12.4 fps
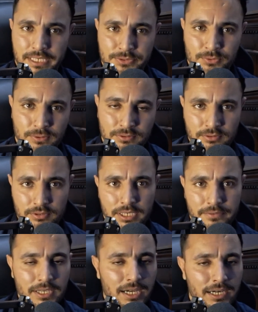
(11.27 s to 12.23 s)
as you all know
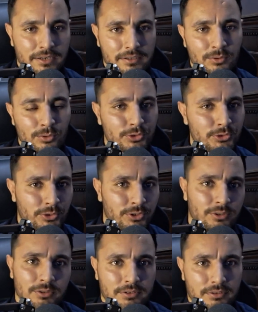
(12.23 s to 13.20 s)
that we had a course
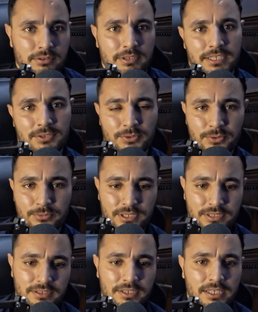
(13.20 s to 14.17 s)
going on in Tech Talk
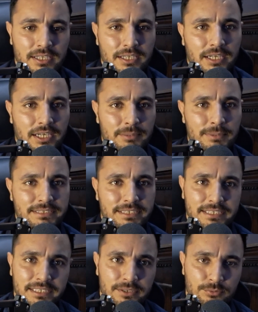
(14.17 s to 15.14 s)
where I
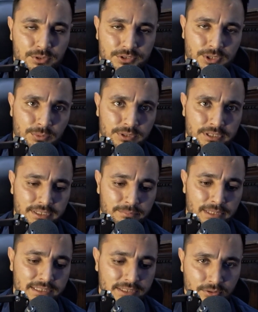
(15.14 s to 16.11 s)
basically was covering the
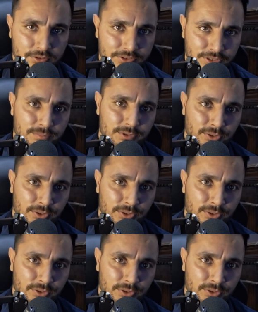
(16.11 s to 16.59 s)
basic concept